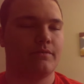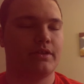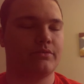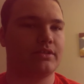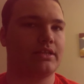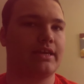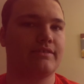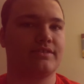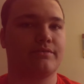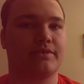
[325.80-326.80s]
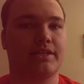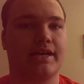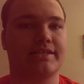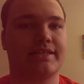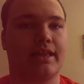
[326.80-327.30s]
And into the Leafs, he
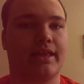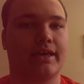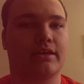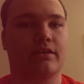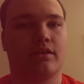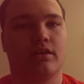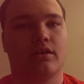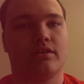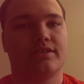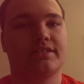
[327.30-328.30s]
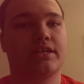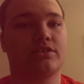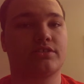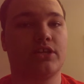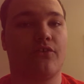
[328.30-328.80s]
realized that, like, these
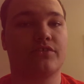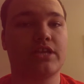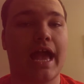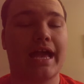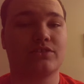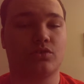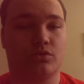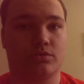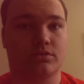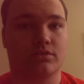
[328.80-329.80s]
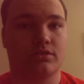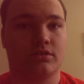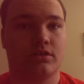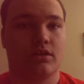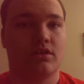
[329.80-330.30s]
guys are selfish assholes.
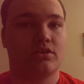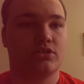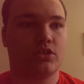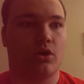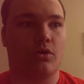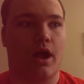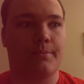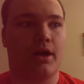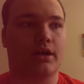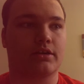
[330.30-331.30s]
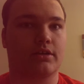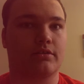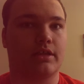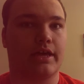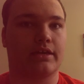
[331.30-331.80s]
So I'm not going
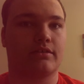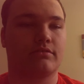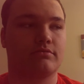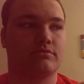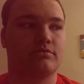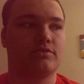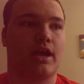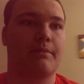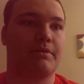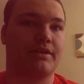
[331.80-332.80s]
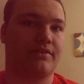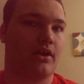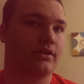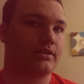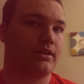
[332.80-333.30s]
to, like, try and be as
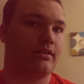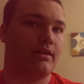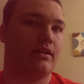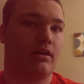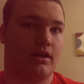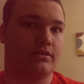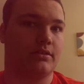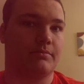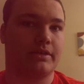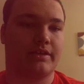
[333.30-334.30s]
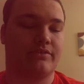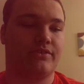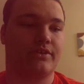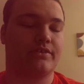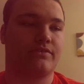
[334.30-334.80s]
hard on them because
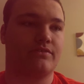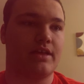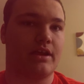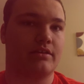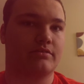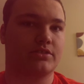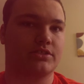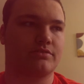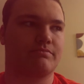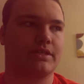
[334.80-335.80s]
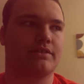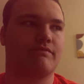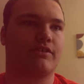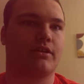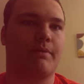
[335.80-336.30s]
they're just there just
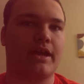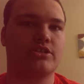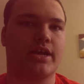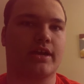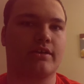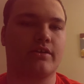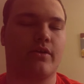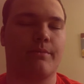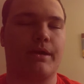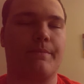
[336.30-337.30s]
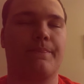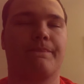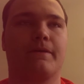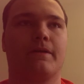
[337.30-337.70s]
for their paycheck, you know what I mean?